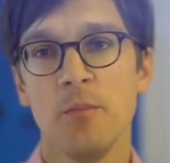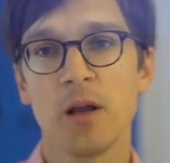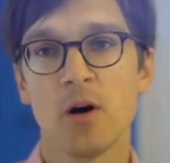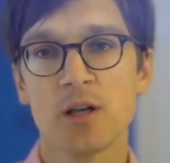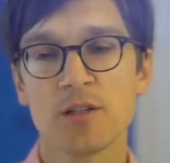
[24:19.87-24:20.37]

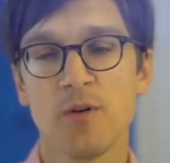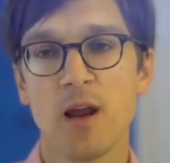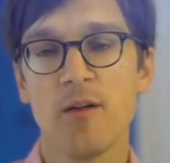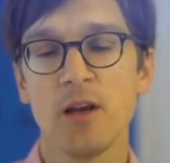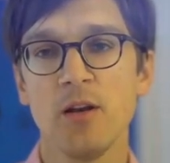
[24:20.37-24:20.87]
because
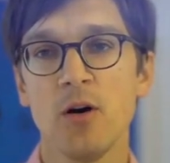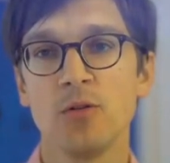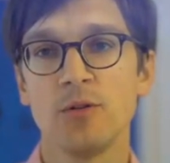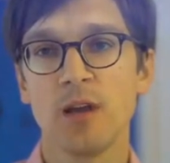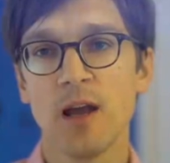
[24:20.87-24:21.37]
for every
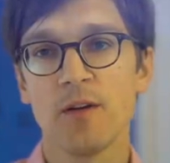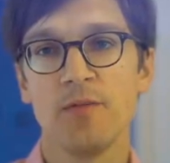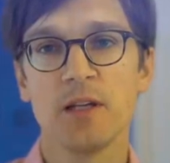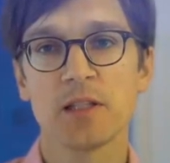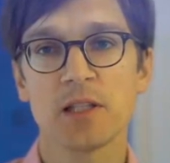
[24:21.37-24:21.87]
node we have a
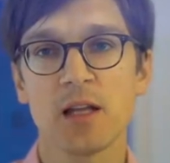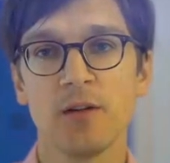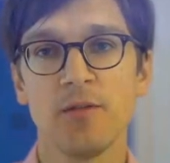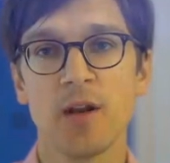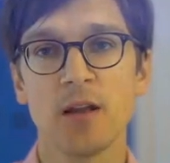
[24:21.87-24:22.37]
fixed set
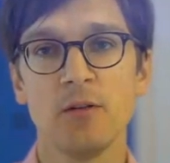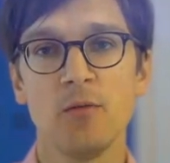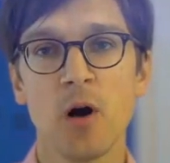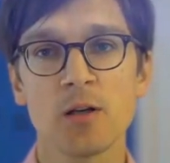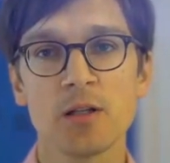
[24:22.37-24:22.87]
of
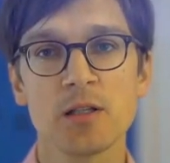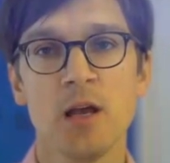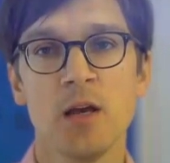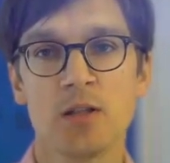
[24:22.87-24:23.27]
random walks,